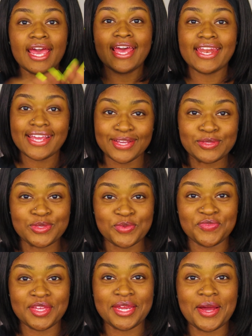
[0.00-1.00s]
in a YouTube
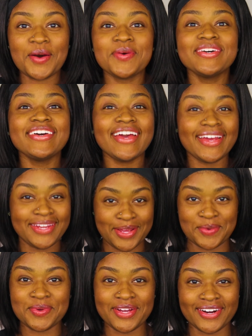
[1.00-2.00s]
video? And
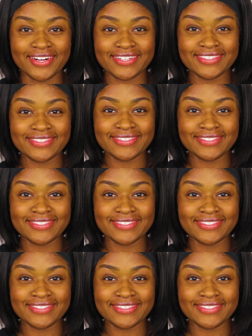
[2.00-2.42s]
here we are.